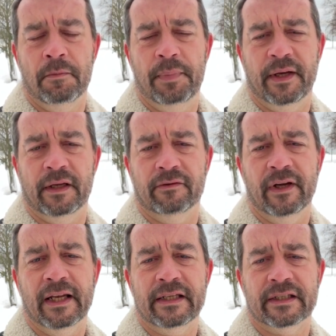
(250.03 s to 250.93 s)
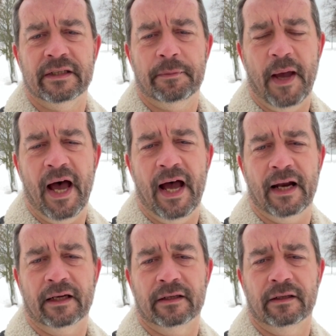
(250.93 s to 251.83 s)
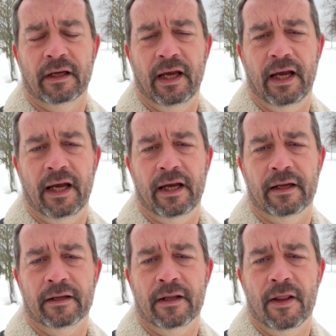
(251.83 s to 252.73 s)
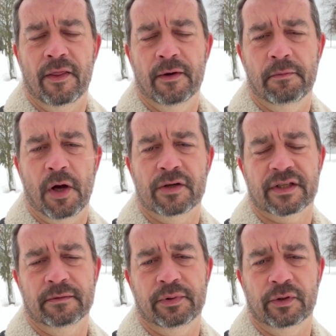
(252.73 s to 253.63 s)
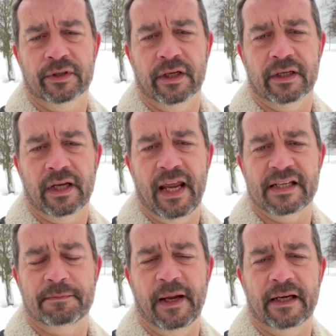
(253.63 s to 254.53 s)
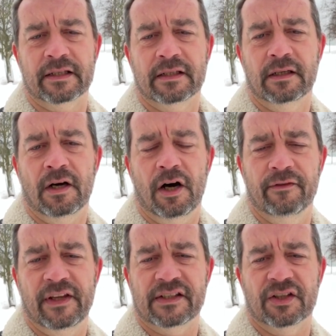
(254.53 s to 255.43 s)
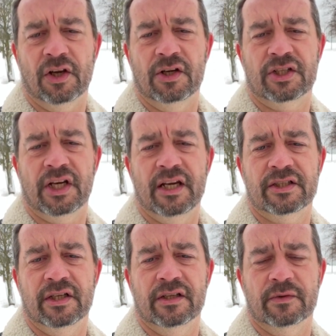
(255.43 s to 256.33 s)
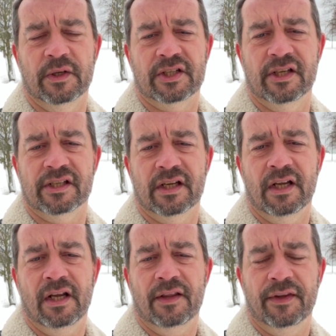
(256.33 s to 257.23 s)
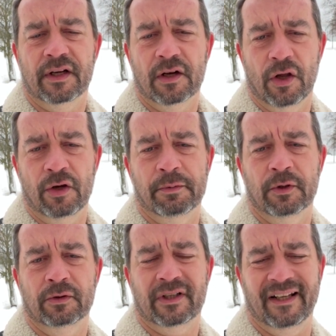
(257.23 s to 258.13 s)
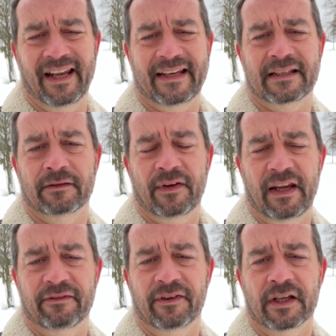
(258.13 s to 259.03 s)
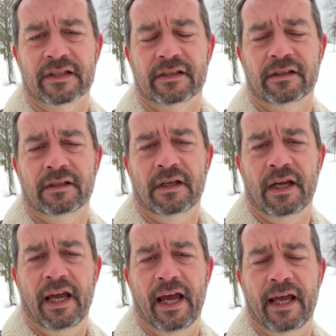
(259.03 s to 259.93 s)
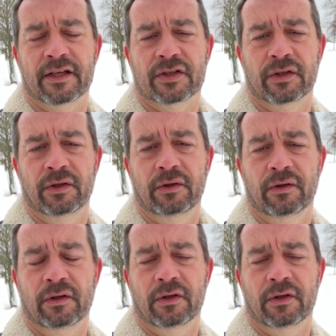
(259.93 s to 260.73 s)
but it really did park the most important aspect of these negotiations, which is the global collective effort to